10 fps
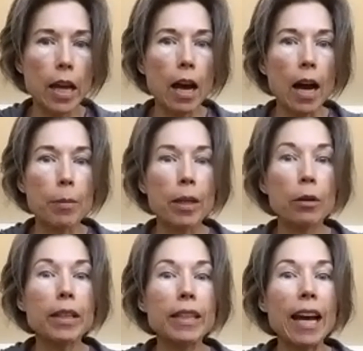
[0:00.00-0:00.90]
I'm
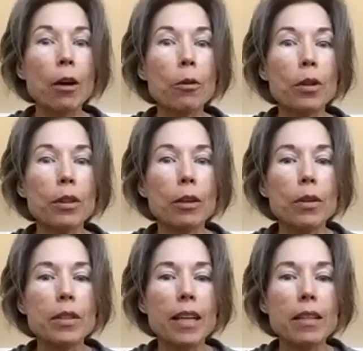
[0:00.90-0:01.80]
hearing now that there
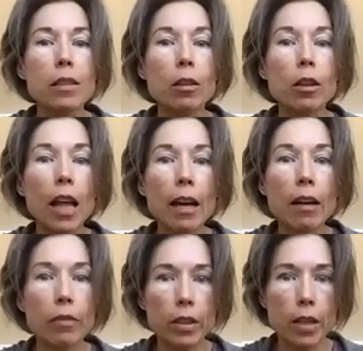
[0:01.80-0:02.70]
is a
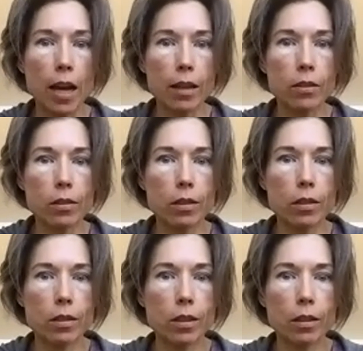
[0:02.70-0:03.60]
saliva test
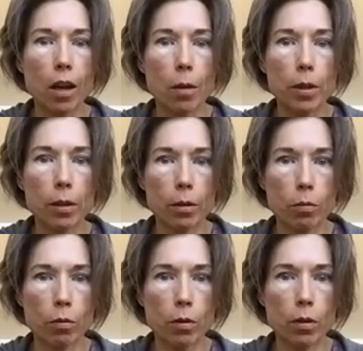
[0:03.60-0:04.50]
coming on
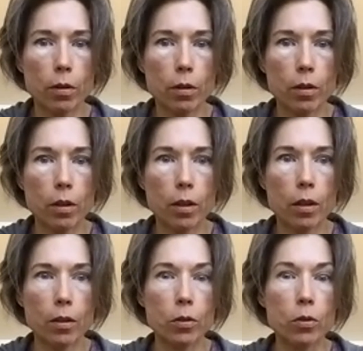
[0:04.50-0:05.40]
board.
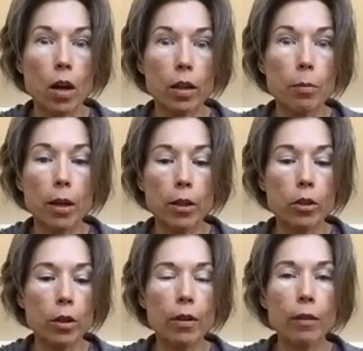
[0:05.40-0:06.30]
So talk about, you don't
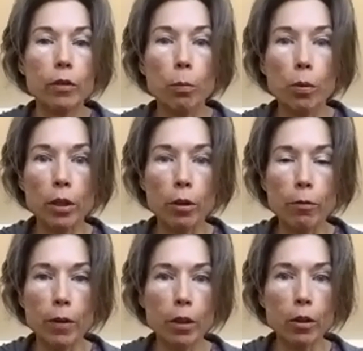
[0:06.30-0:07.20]
even have to prick your
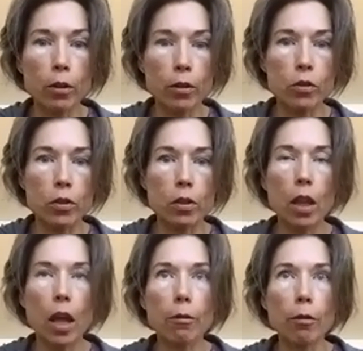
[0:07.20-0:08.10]
fingers, just
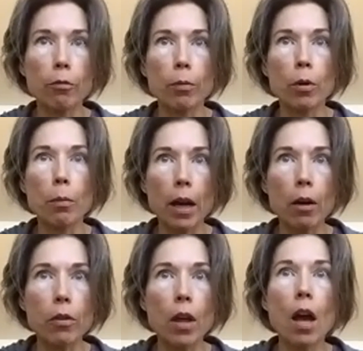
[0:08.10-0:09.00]
saliva from your
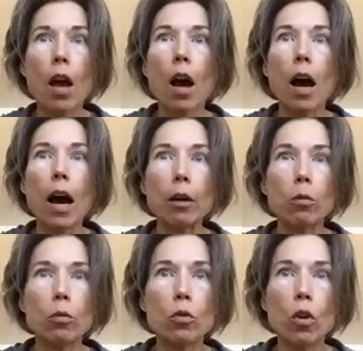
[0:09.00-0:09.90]
mouth. I don't
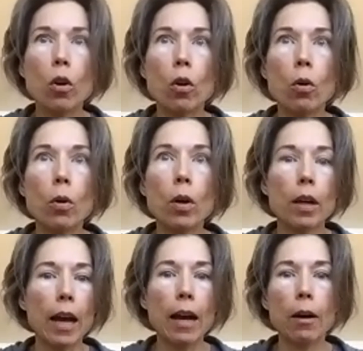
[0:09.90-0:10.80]
know
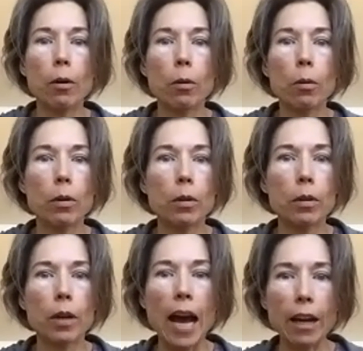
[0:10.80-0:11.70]
how
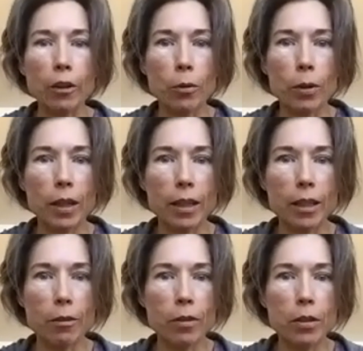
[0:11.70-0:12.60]
accurate any
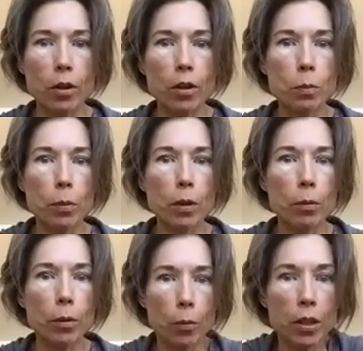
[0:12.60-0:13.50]
of these are, but
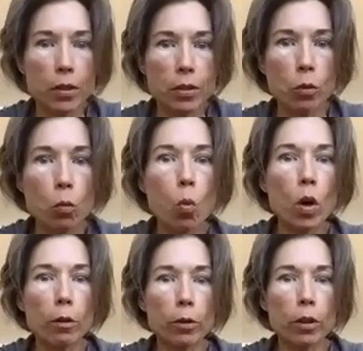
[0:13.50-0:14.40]
this is a
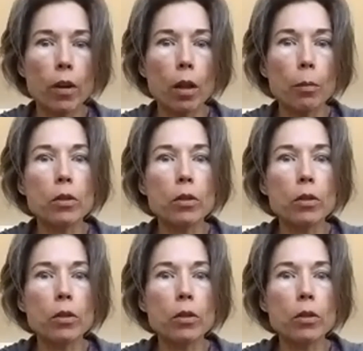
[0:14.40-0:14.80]
wonderful development.